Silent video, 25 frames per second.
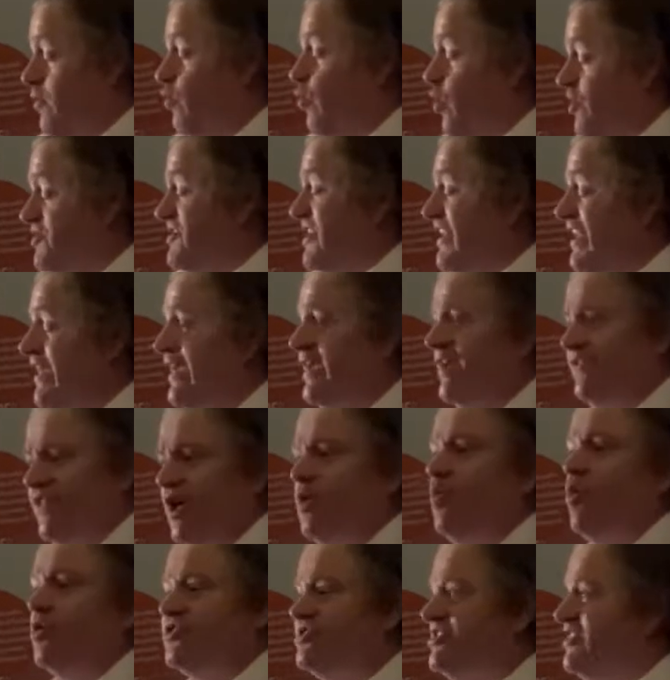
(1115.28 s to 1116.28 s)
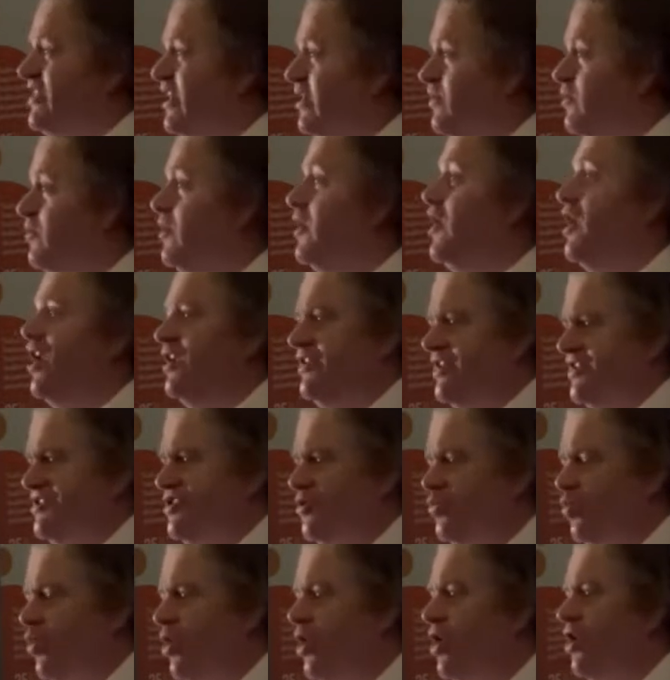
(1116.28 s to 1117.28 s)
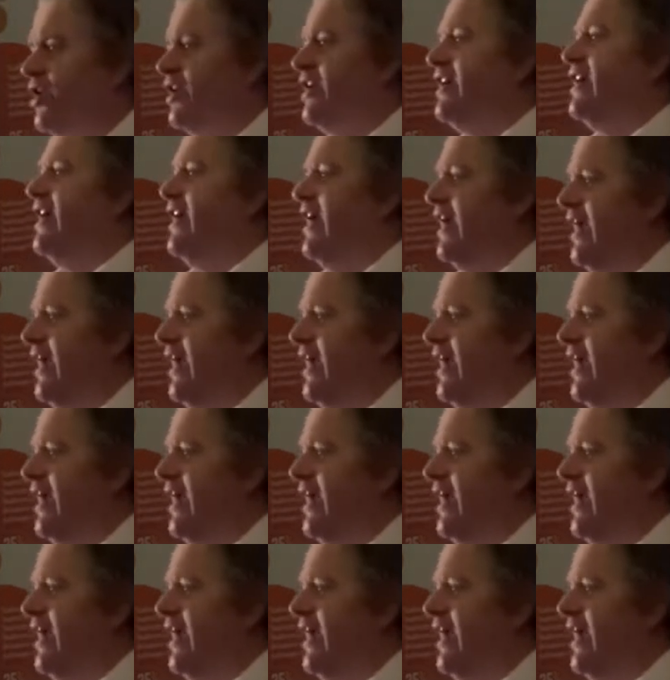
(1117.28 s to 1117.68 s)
want to hear. They want to know, does it work?